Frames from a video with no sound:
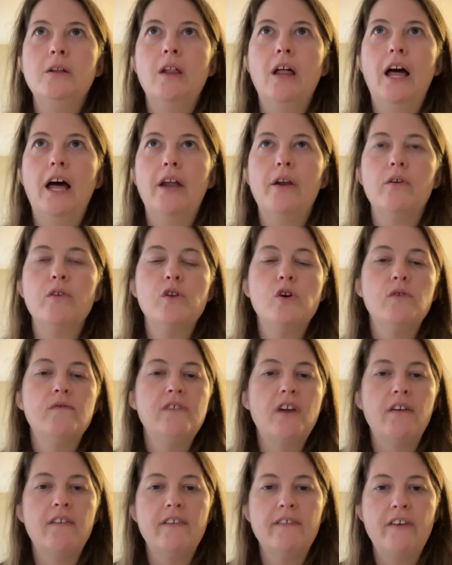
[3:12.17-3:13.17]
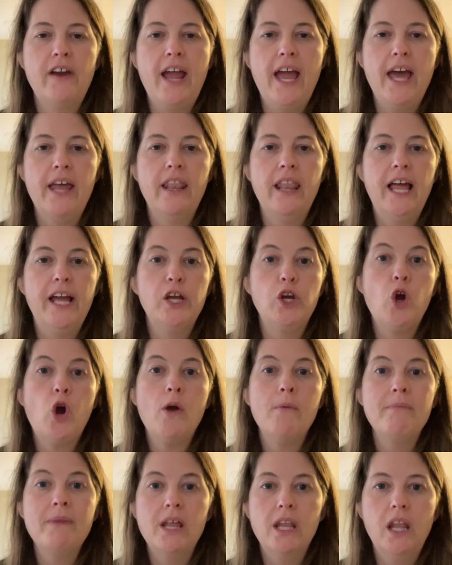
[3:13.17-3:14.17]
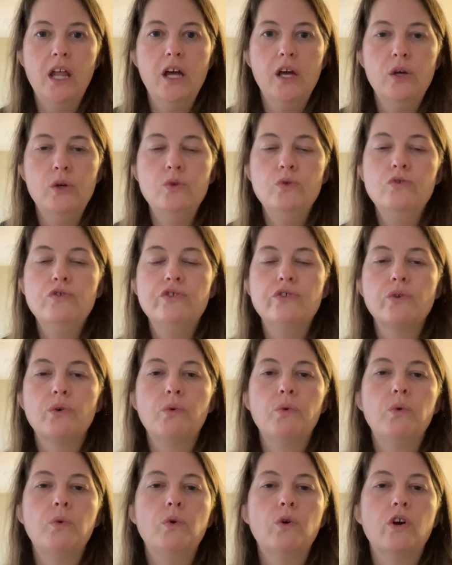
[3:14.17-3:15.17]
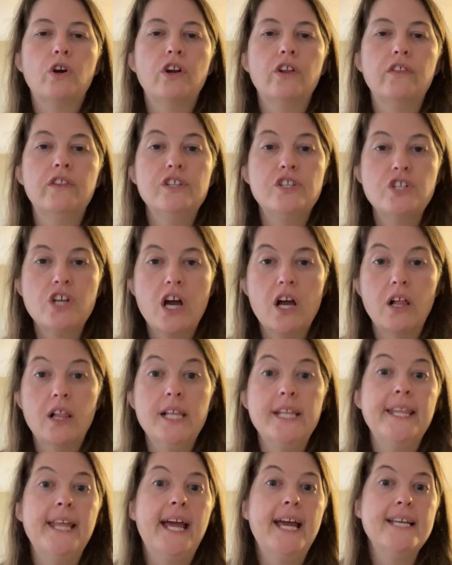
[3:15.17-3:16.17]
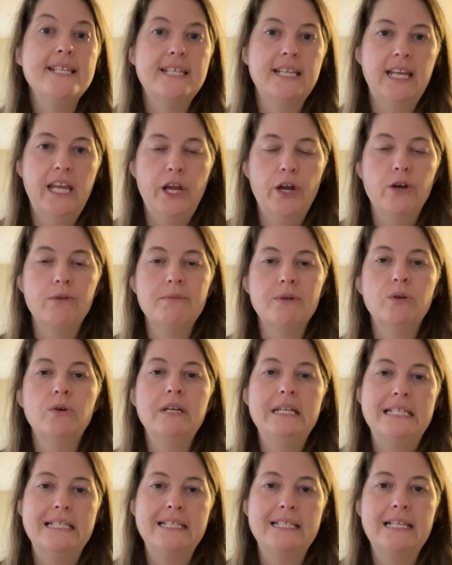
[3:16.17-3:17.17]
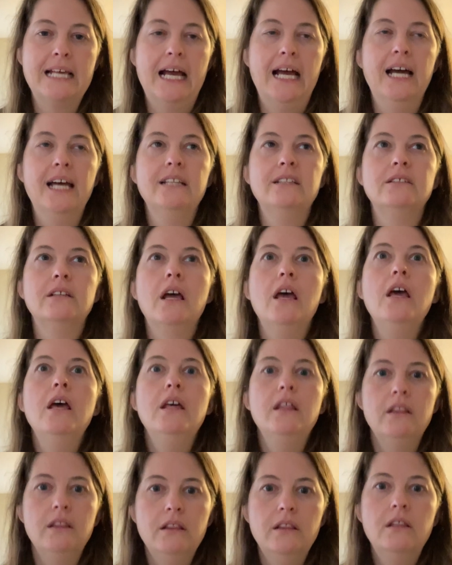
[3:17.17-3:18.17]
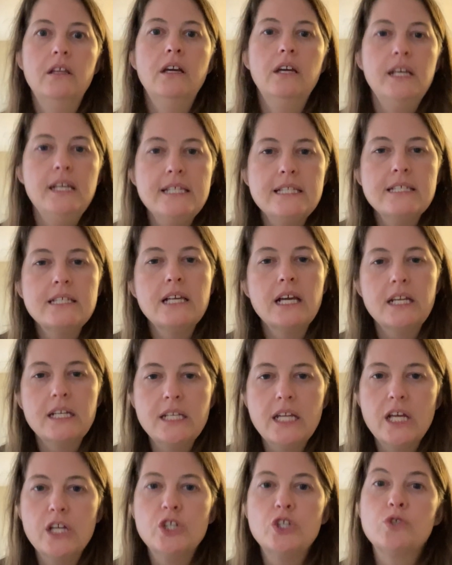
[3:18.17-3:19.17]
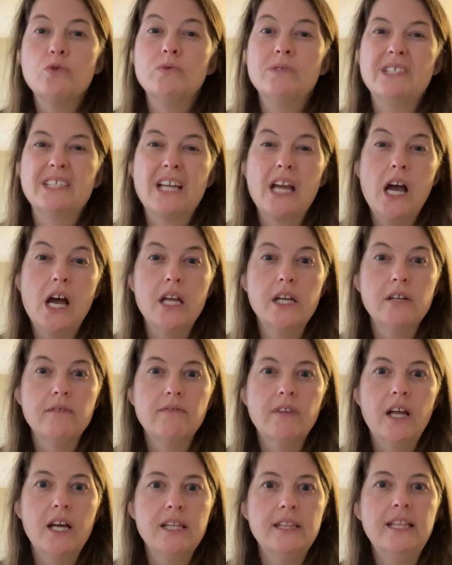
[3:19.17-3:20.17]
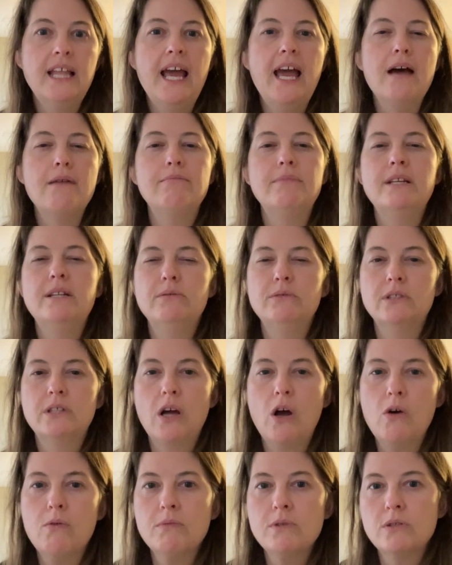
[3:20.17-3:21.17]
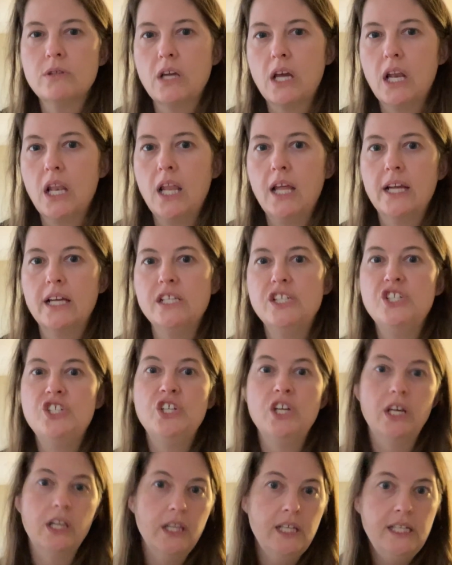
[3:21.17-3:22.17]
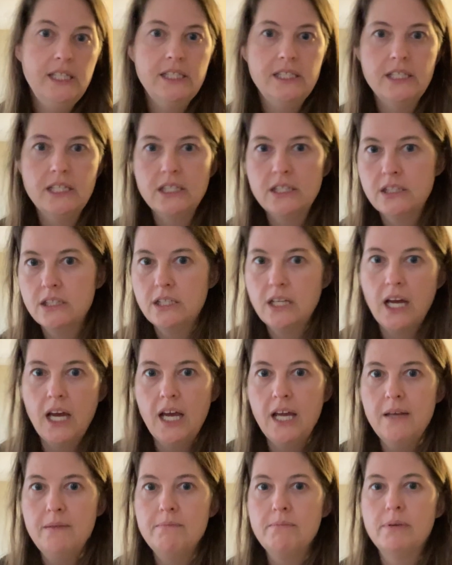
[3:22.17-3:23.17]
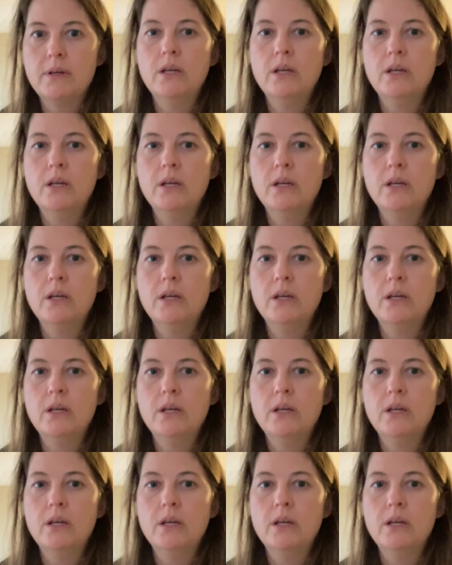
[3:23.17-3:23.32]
I don't know if y'all ever had like Carmelos or the chocolate that has the caramel inside. The inside texture was kind of like that, but it was almost kind of like a jellied type.